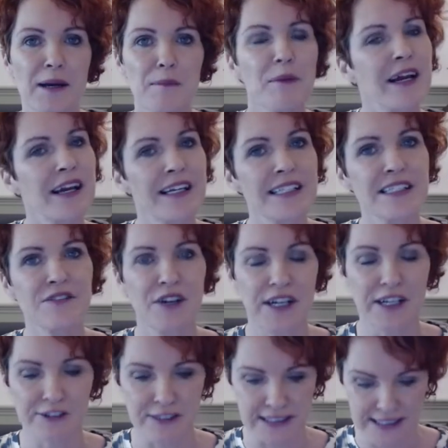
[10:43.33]

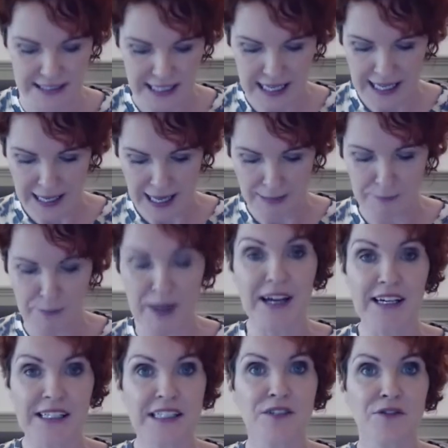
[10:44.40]
Perseverance and
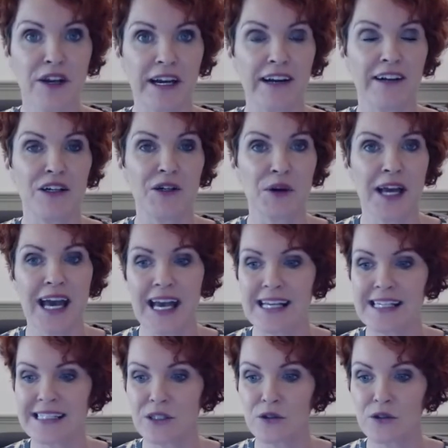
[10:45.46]
persevere, okay?